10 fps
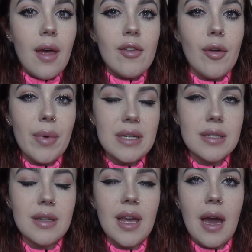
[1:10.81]
So
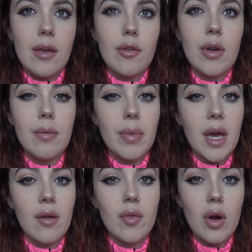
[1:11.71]
basically, yeah, you can
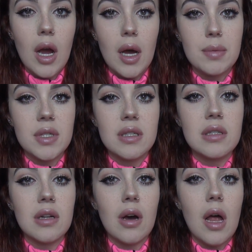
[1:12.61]
pick 4
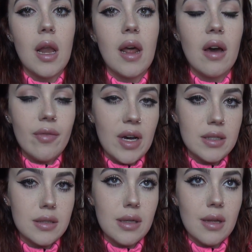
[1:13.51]
options on how
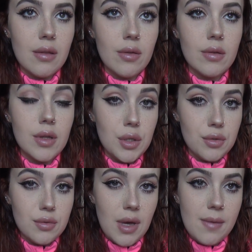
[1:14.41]
fast you'd like to
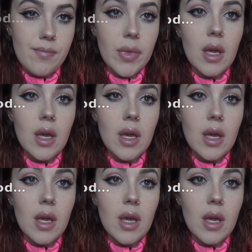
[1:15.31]
lose weight.